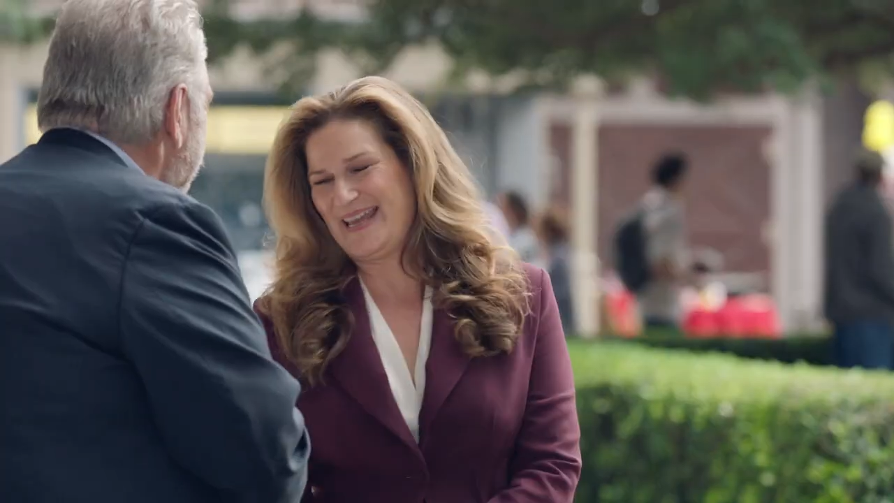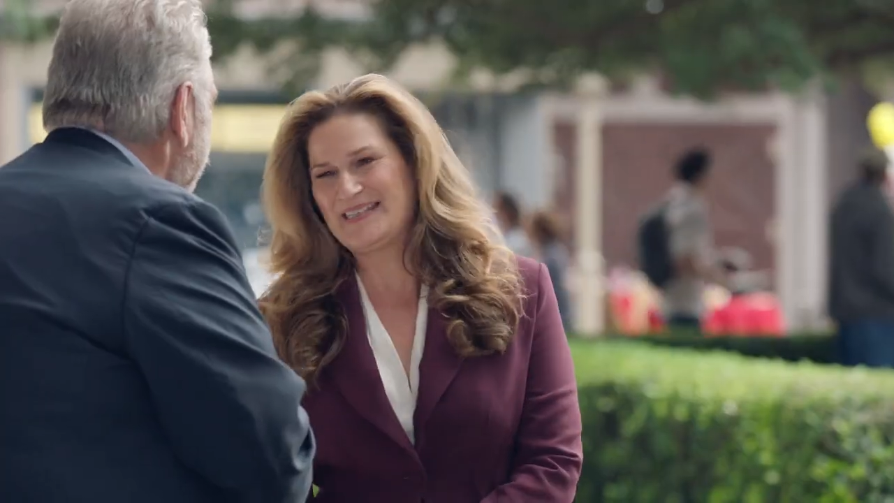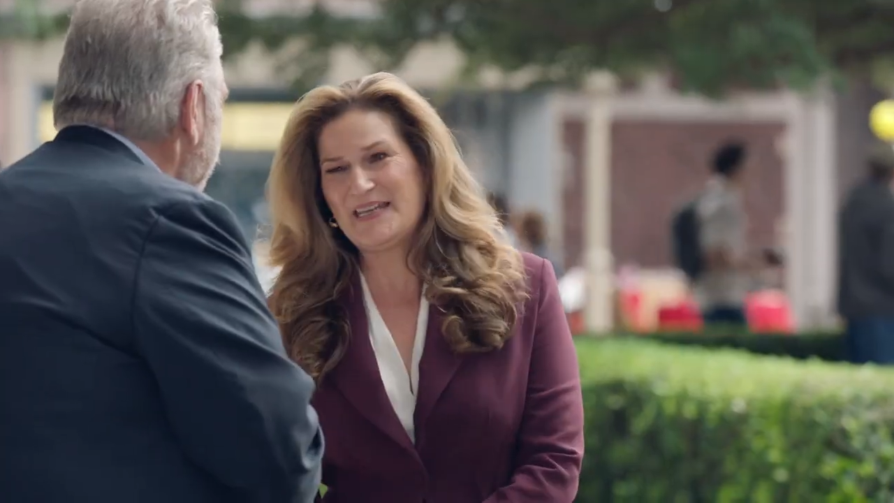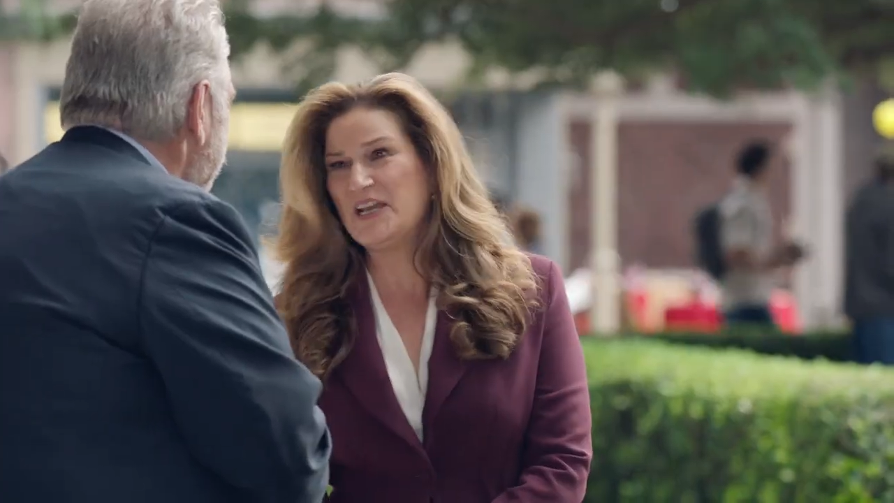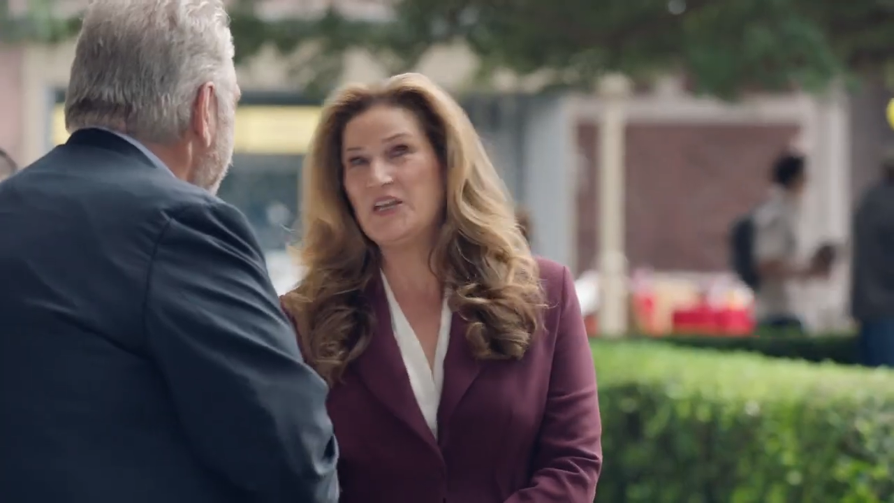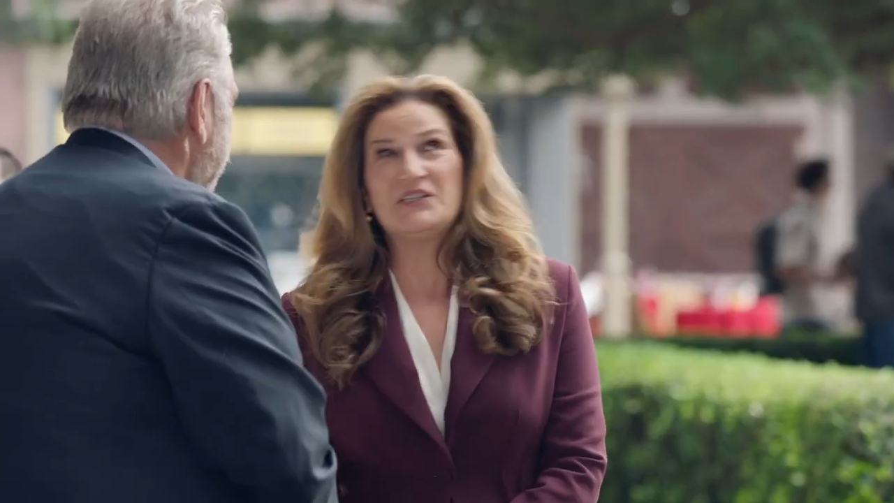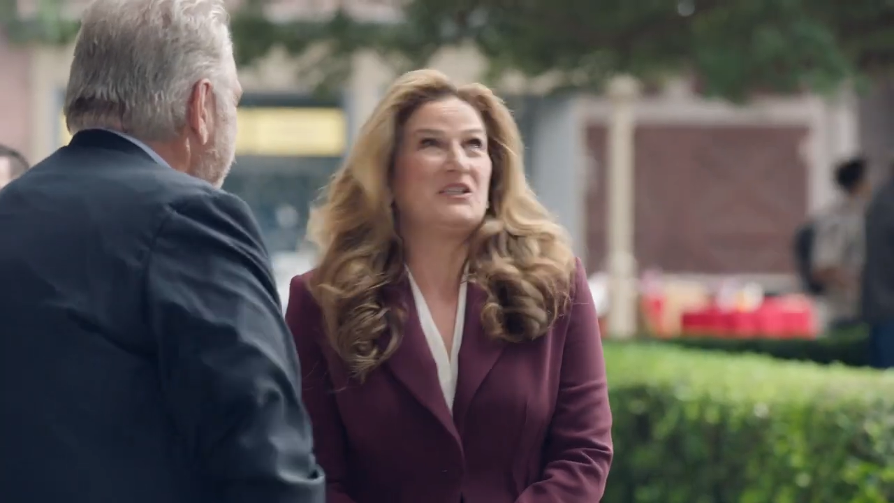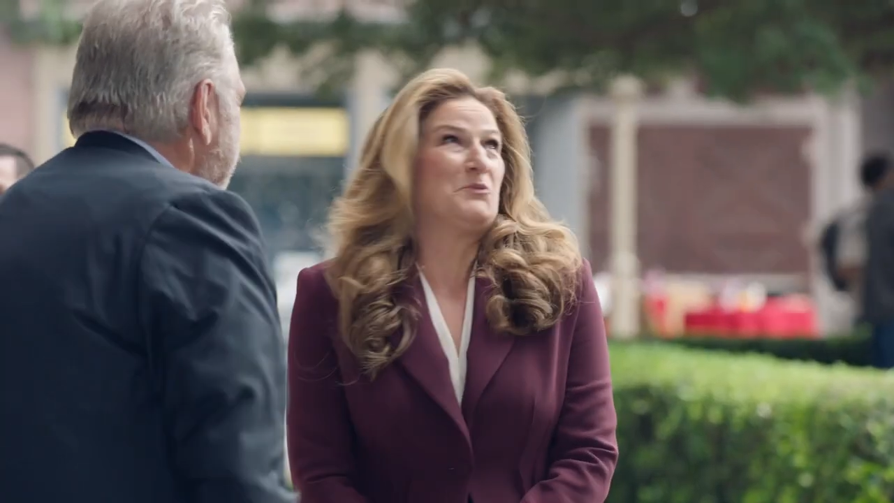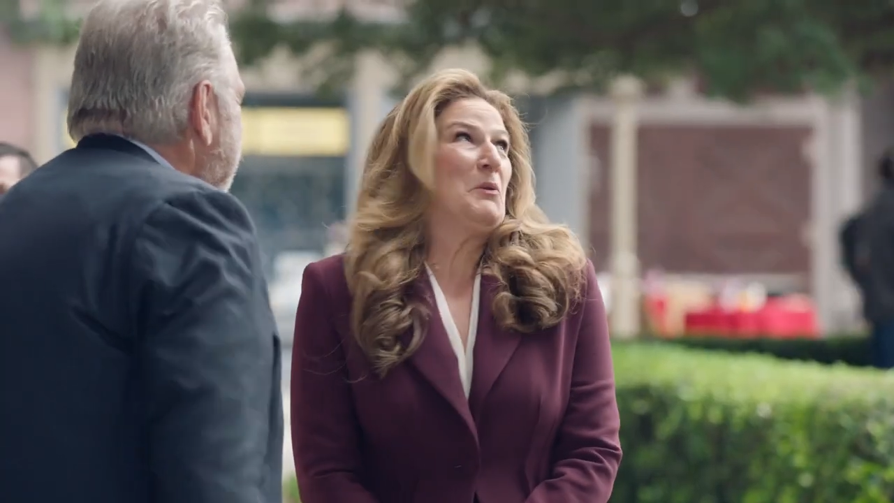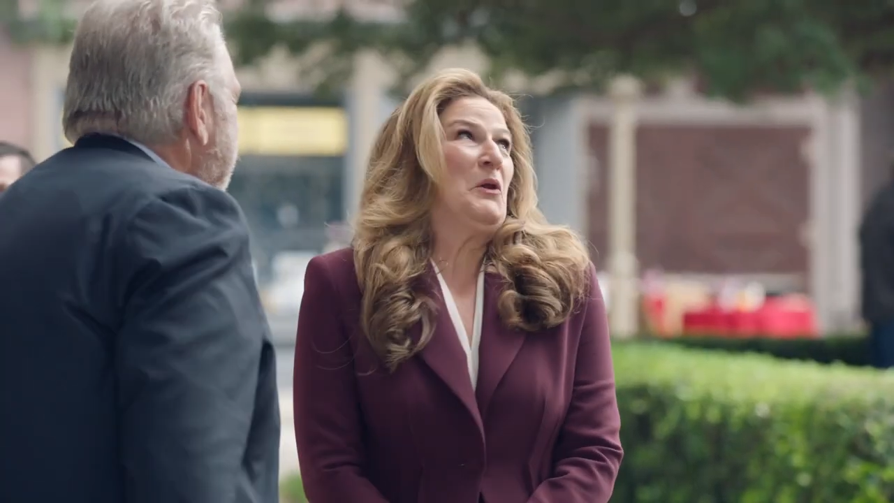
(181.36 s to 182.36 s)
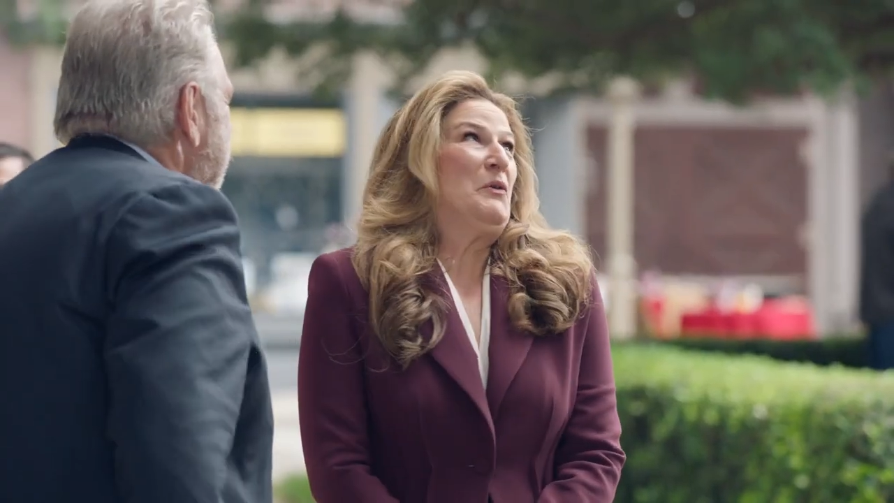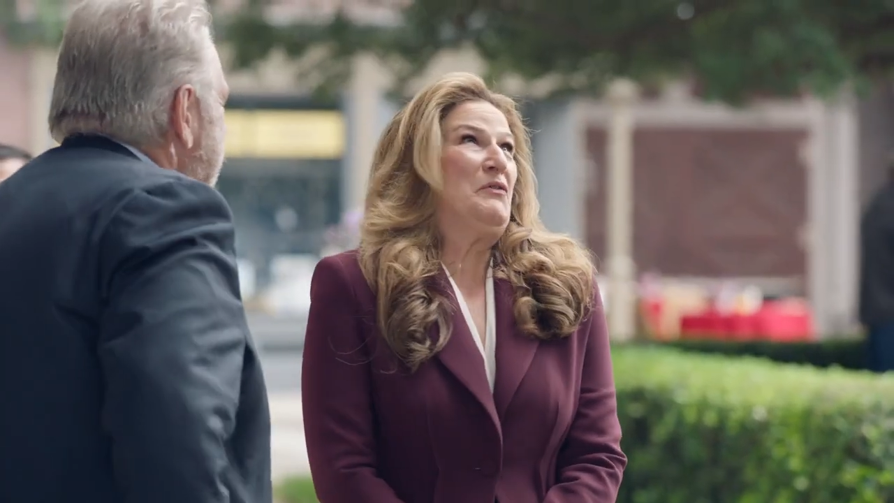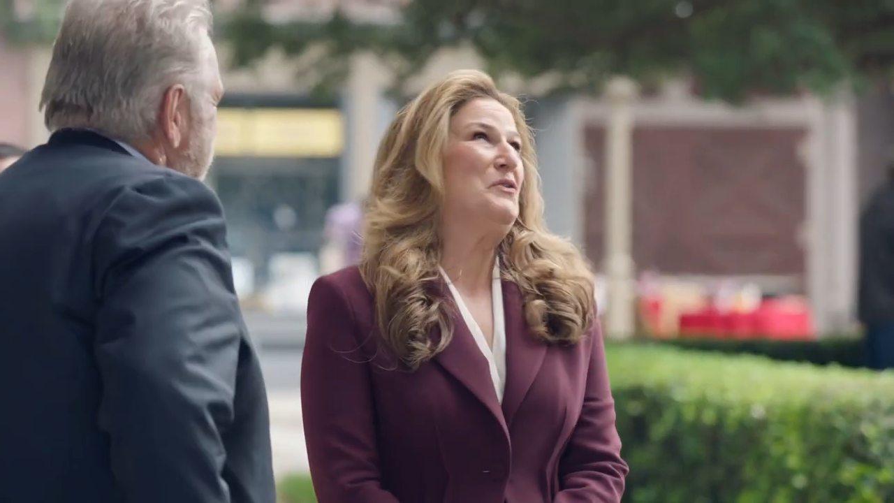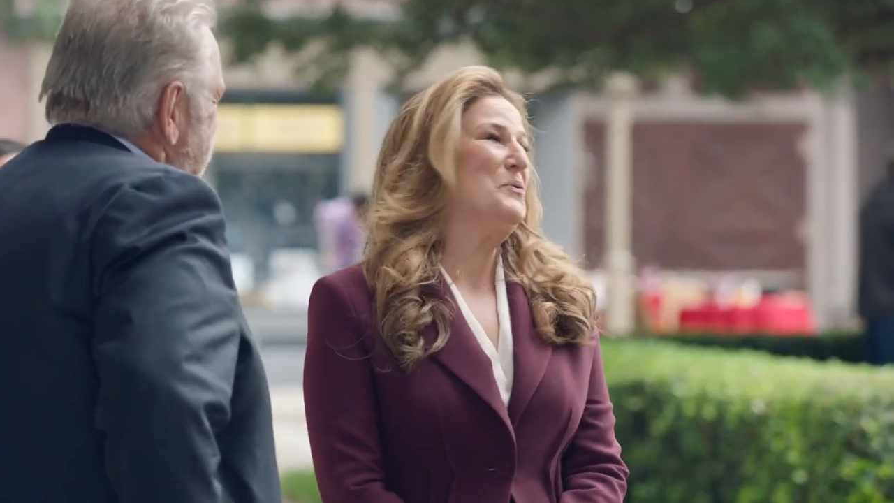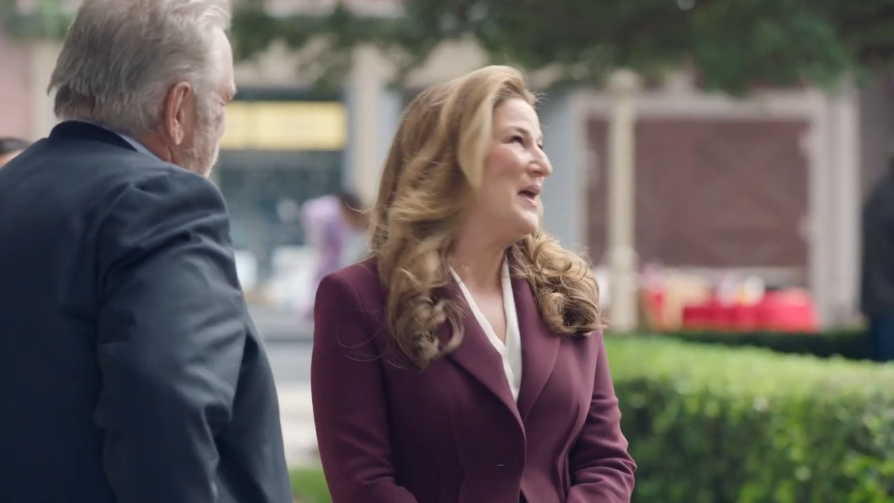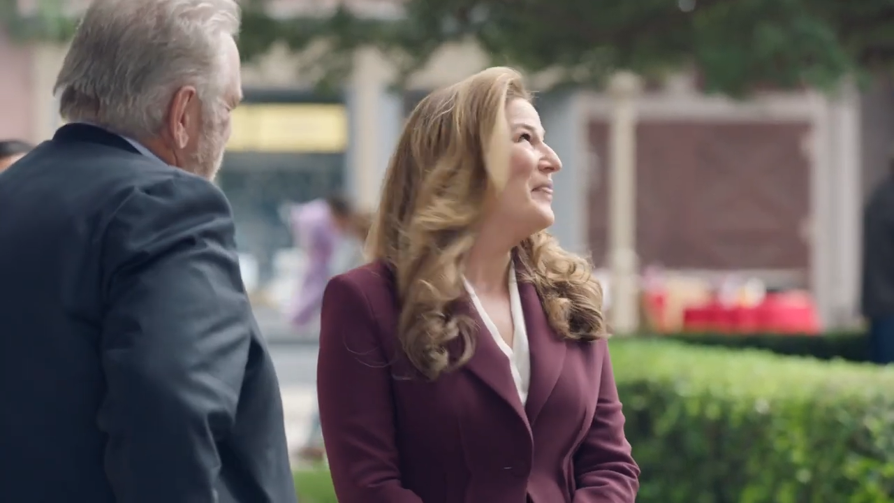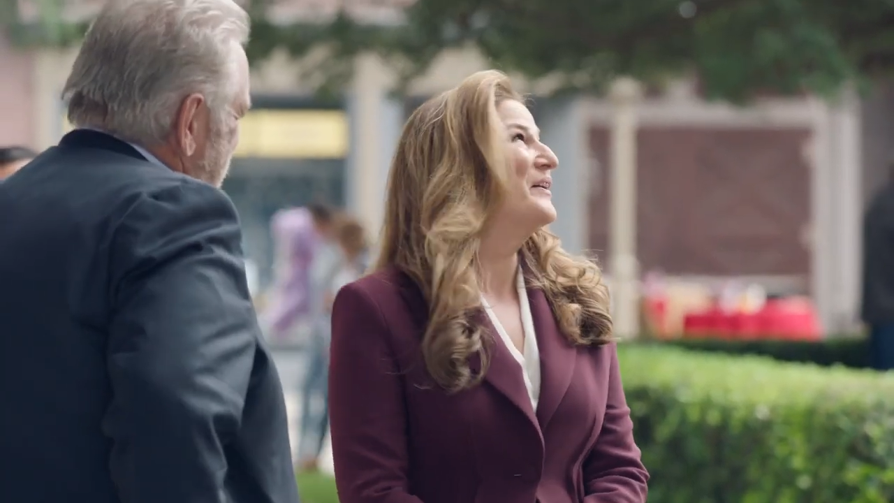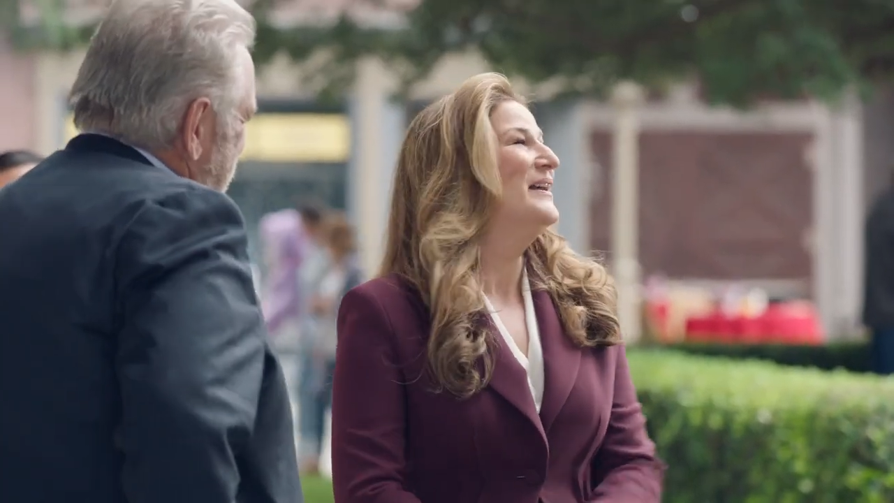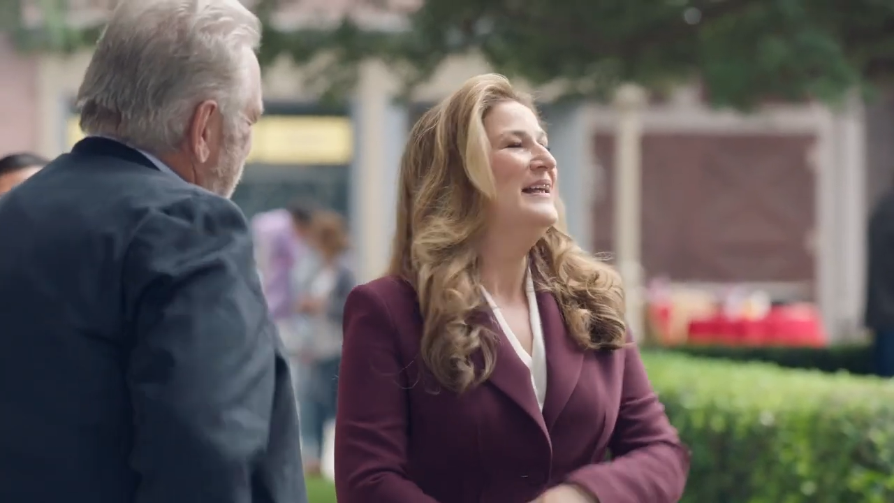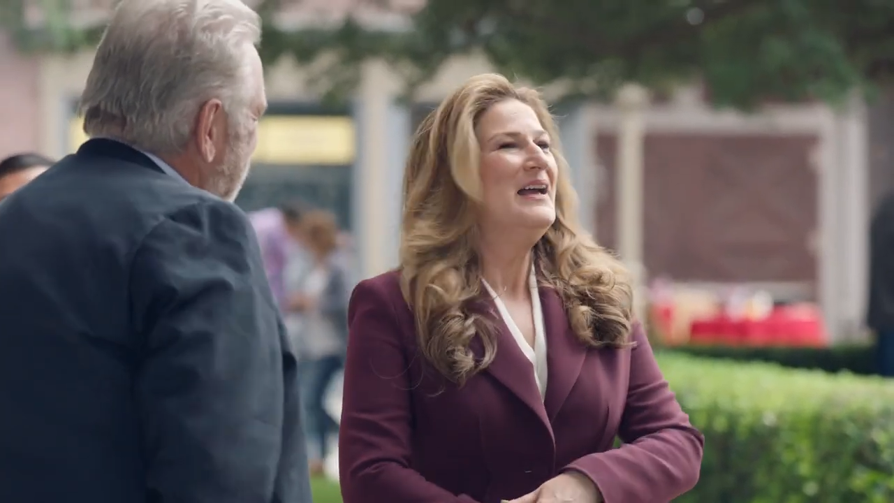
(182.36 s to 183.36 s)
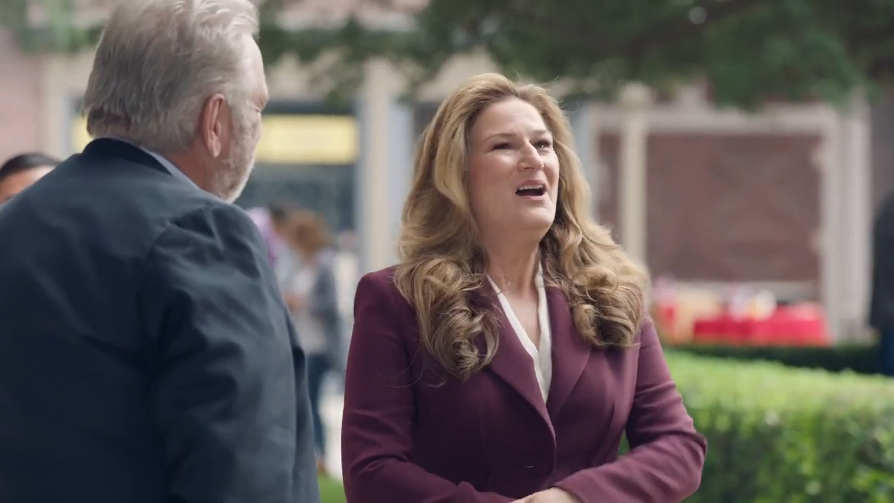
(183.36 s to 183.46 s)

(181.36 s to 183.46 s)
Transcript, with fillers: Yes, and it is. It's beautiful weather.